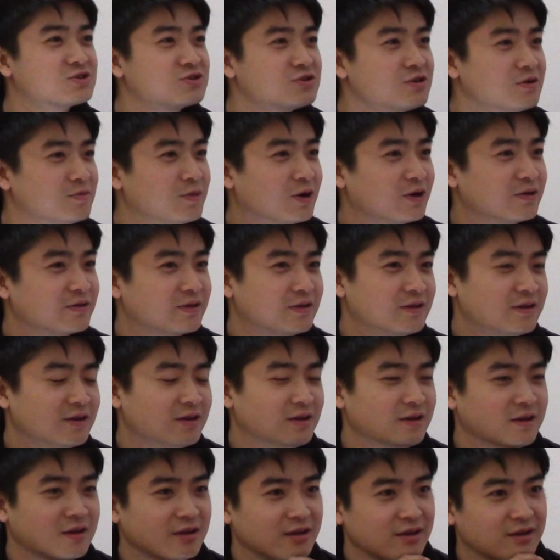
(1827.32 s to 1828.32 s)
through about
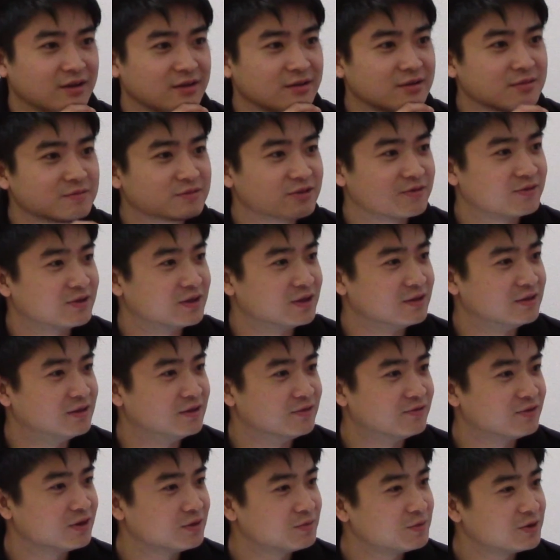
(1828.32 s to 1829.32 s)
in terms of the
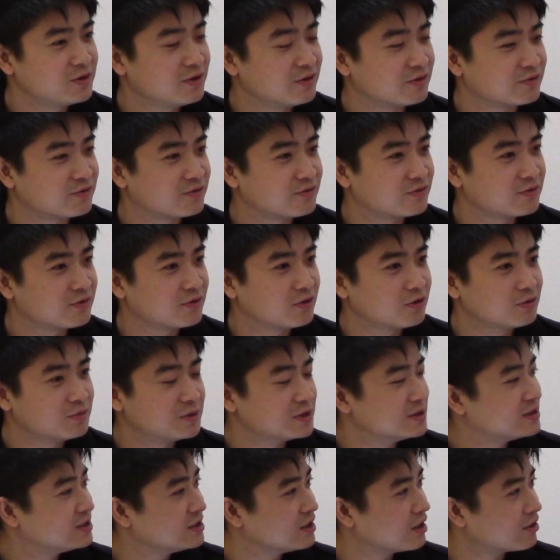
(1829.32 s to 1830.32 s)
development of
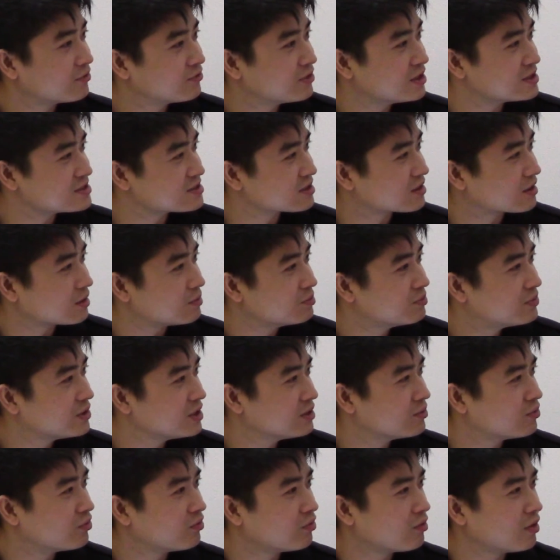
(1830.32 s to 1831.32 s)
OpenTRV as a
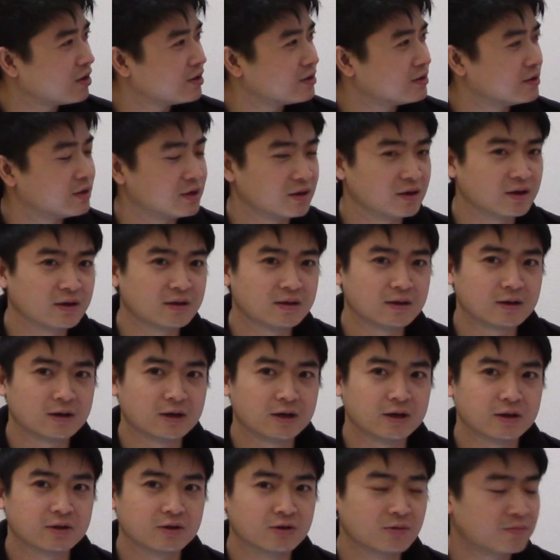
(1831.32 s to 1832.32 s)
company, that
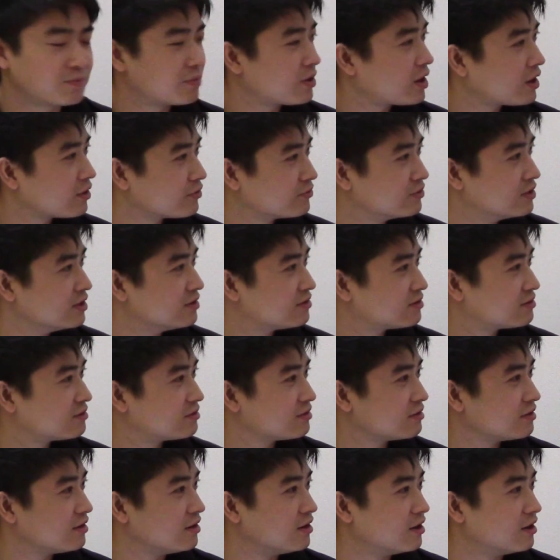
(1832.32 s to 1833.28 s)
you're part of this,